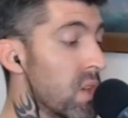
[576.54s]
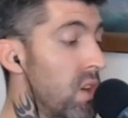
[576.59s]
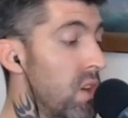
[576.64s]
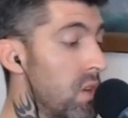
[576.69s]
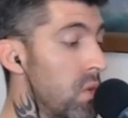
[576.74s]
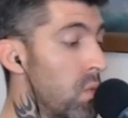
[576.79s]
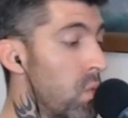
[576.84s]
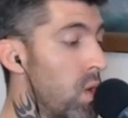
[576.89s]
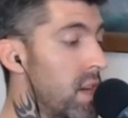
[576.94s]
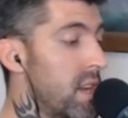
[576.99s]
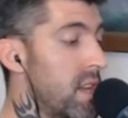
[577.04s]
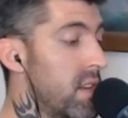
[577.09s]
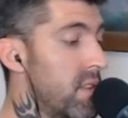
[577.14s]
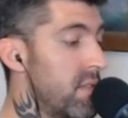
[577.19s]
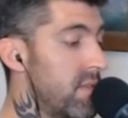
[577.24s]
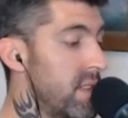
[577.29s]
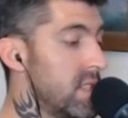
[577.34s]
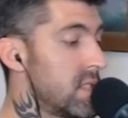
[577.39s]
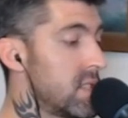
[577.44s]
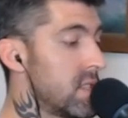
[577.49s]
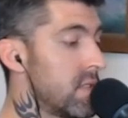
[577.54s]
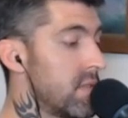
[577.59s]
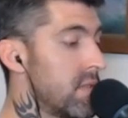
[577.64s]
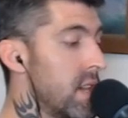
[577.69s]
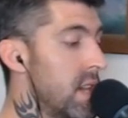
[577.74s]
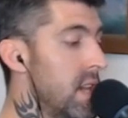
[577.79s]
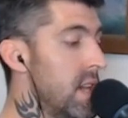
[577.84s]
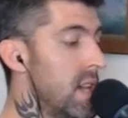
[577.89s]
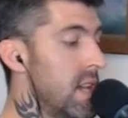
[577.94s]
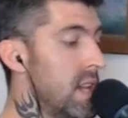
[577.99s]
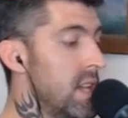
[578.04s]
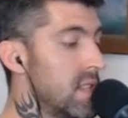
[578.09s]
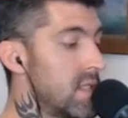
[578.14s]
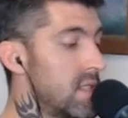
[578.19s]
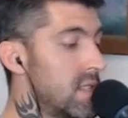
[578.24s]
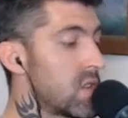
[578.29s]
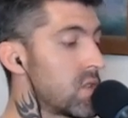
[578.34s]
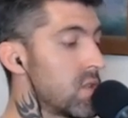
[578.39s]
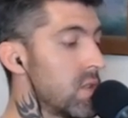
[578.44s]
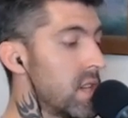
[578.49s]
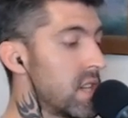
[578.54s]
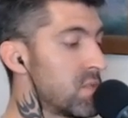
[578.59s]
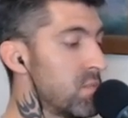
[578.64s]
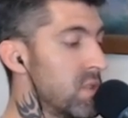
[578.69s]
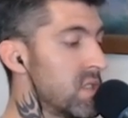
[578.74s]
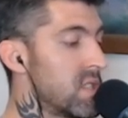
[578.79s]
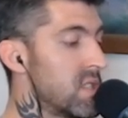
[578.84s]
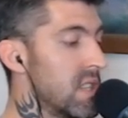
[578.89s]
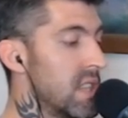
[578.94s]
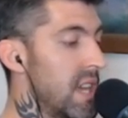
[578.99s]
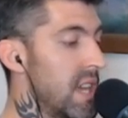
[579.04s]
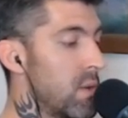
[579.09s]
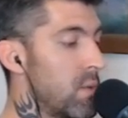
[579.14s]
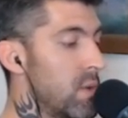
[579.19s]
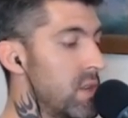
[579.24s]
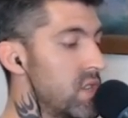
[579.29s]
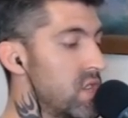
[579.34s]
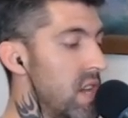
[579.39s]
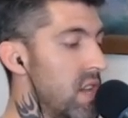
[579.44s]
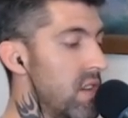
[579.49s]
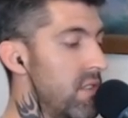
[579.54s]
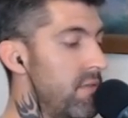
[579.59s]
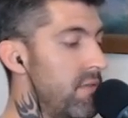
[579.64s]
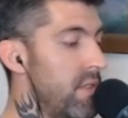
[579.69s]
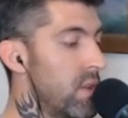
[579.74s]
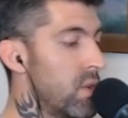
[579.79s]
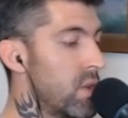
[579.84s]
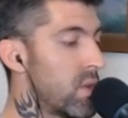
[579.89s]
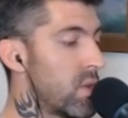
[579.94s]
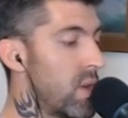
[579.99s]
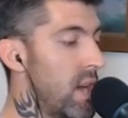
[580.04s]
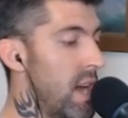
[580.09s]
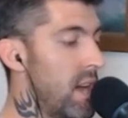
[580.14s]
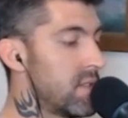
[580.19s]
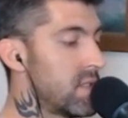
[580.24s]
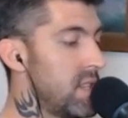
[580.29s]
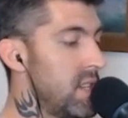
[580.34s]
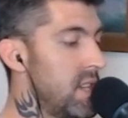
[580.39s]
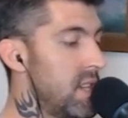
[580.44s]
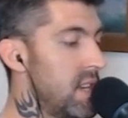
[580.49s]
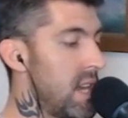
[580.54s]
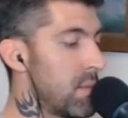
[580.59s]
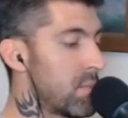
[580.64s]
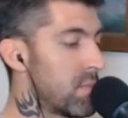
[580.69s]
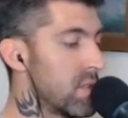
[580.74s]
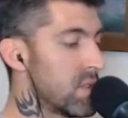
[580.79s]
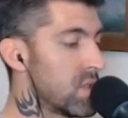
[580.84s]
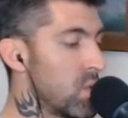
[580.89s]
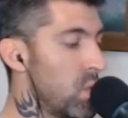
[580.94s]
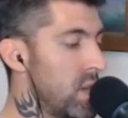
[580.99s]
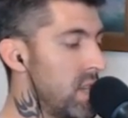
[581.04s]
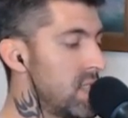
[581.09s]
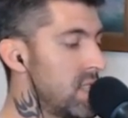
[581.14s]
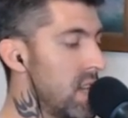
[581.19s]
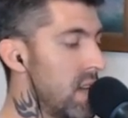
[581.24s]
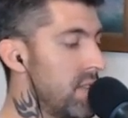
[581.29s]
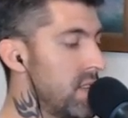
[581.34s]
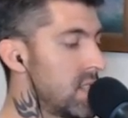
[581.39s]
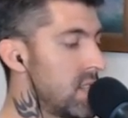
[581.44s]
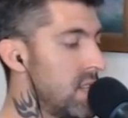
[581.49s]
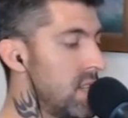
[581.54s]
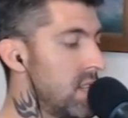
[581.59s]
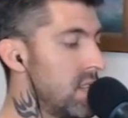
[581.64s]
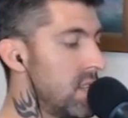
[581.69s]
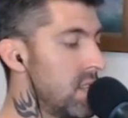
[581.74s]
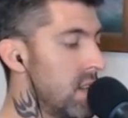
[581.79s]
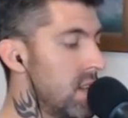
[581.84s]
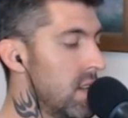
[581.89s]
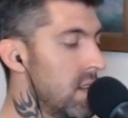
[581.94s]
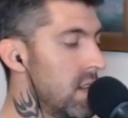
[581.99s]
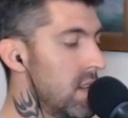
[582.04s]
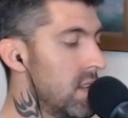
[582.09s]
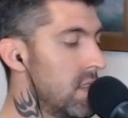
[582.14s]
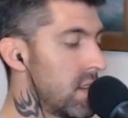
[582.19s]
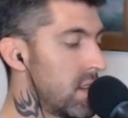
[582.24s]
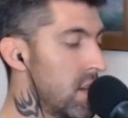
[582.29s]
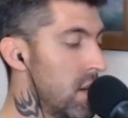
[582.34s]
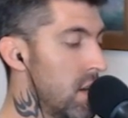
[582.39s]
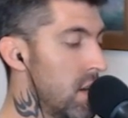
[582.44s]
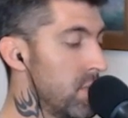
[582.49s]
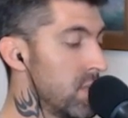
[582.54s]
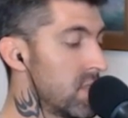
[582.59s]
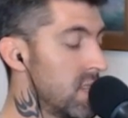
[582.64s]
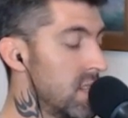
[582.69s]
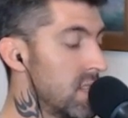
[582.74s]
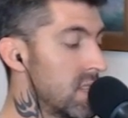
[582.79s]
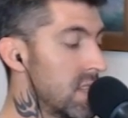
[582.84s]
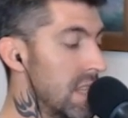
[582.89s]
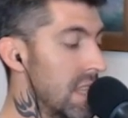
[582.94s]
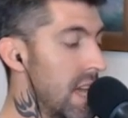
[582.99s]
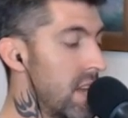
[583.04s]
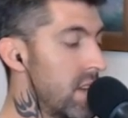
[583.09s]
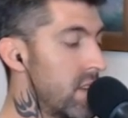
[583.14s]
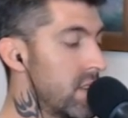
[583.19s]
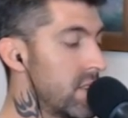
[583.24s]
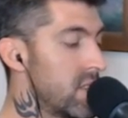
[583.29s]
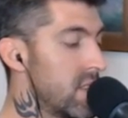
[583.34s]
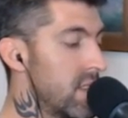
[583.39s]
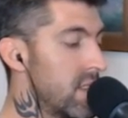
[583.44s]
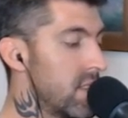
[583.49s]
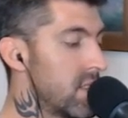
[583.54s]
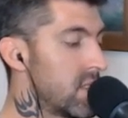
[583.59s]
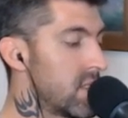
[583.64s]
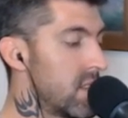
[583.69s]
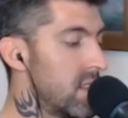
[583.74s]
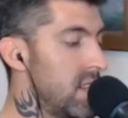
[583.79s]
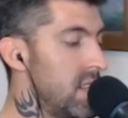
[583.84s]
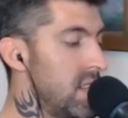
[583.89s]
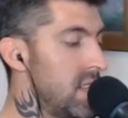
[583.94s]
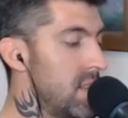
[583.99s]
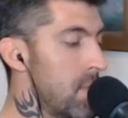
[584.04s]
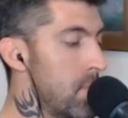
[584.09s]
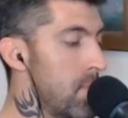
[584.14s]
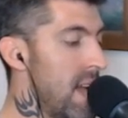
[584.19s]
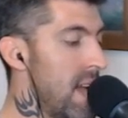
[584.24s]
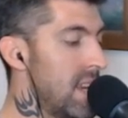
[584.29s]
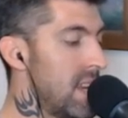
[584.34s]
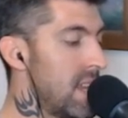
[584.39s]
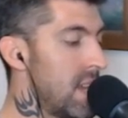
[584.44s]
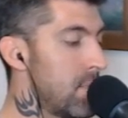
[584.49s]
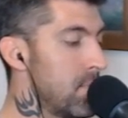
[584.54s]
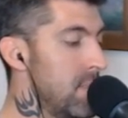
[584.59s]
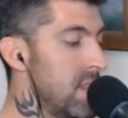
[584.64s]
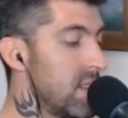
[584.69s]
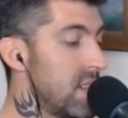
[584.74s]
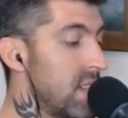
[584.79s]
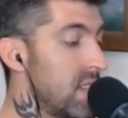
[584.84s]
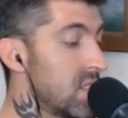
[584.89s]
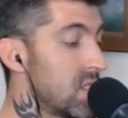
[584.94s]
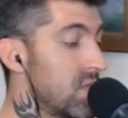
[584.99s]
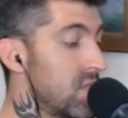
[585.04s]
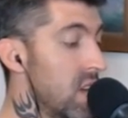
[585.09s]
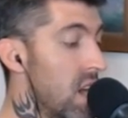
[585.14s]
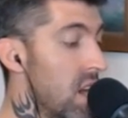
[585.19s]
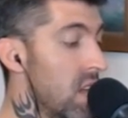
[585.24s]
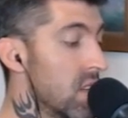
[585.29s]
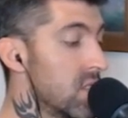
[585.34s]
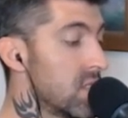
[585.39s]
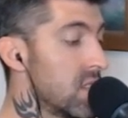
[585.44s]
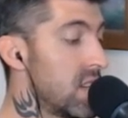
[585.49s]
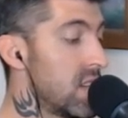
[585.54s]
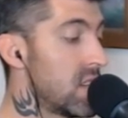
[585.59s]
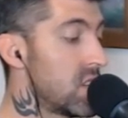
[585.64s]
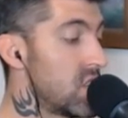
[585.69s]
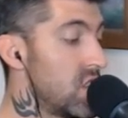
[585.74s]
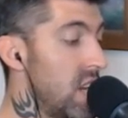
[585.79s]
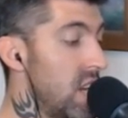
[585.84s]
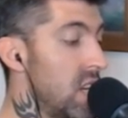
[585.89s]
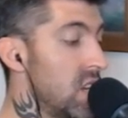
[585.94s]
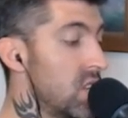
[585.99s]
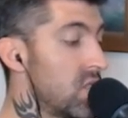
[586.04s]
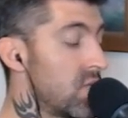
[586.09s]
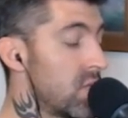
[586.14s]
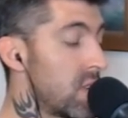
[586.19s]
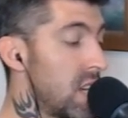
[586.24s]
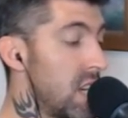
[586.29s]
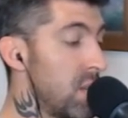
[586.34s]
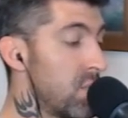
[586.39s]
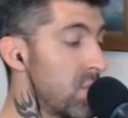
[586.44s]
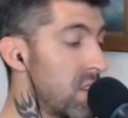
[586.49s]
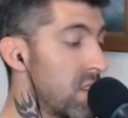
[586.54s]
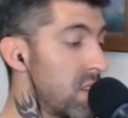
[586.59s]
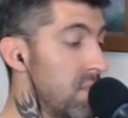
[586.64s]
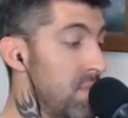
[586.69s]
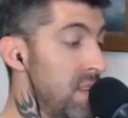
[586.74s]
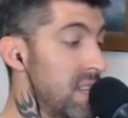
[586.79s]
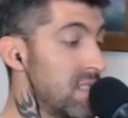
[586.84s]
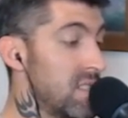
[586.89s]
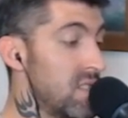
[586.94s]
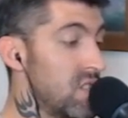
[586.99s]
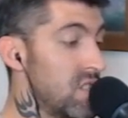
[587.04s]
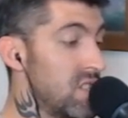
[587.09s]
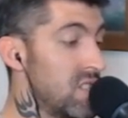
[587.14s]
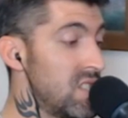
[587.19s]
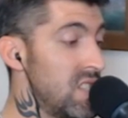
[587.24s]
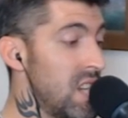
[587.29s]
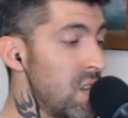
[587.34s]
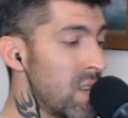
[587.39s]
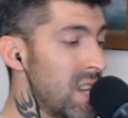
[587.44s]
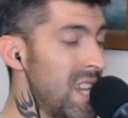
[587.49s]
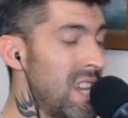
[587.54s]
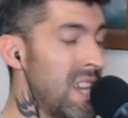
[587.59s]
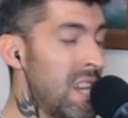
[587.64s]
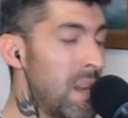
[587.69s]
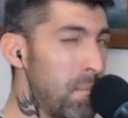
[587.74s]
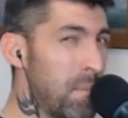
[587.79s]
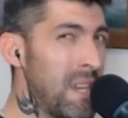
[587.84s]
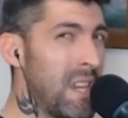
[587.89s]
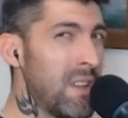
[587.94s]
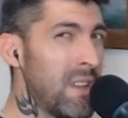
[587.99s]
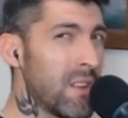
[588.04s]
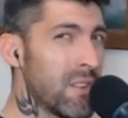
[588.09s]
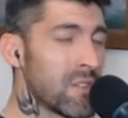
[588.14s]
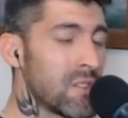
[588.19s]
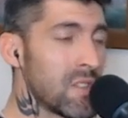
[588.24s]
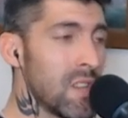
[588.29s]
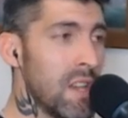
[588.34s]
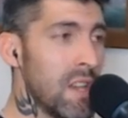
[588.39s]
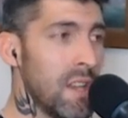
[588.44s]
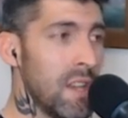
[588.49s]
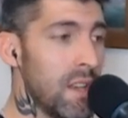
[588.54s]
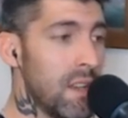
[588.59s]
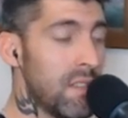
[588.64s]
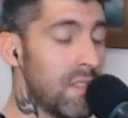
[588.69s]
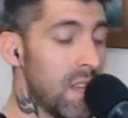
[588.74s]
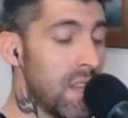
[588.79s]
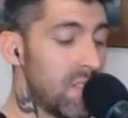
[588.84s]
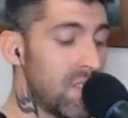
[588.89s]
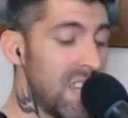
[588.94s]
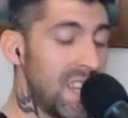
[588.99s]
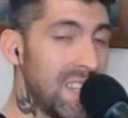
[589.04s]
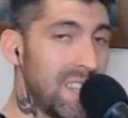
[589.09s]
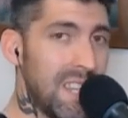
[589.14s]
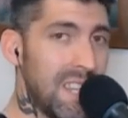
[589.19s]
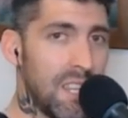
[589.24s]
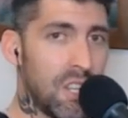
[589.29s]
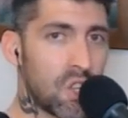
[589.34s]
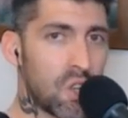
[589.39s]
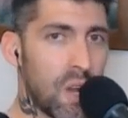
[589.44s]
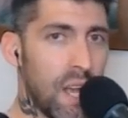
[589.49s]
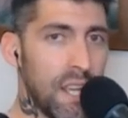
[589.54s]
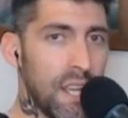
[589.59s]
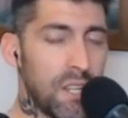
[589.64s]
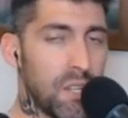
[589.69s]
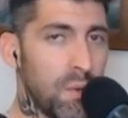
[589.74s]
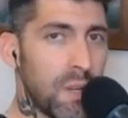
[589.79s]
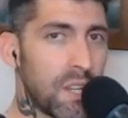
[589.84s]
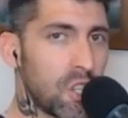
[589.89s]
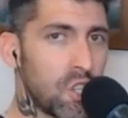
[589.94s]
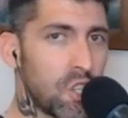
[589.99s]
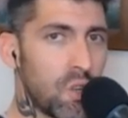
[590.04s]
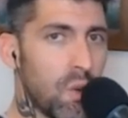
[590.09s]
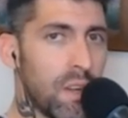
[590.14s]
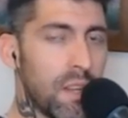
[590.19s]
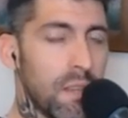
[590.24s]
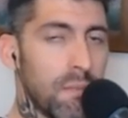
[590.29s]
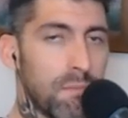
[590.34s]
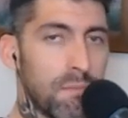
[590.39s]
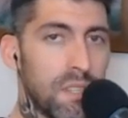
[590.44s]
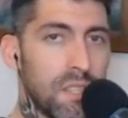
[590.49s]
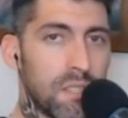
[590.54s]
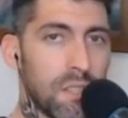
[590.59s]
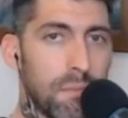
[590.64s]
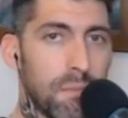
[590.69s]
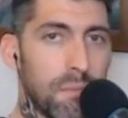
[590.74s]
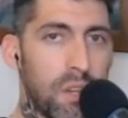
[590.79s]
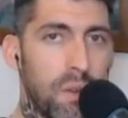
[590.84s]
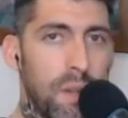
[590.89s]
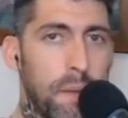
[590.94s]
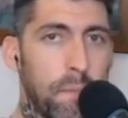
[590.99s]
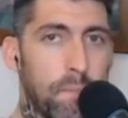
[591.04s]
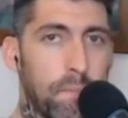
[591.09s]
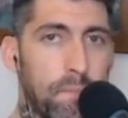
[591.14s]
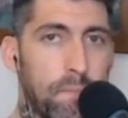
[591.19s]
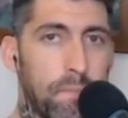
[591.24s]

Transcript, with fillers: unwanted, offensive, sexually explicit language and photographs. In April 2017, the couple sent a letter to their attorney demanding millions of dollars in exchange for keeping the messages secret. It appears that they did try to extort him to some degree.